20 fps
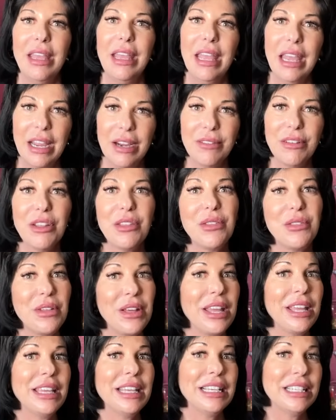
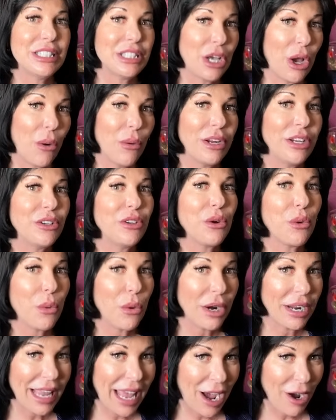Everything is going to
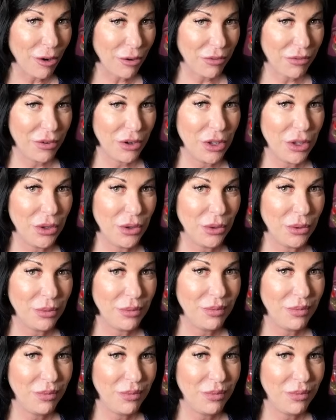work out for you.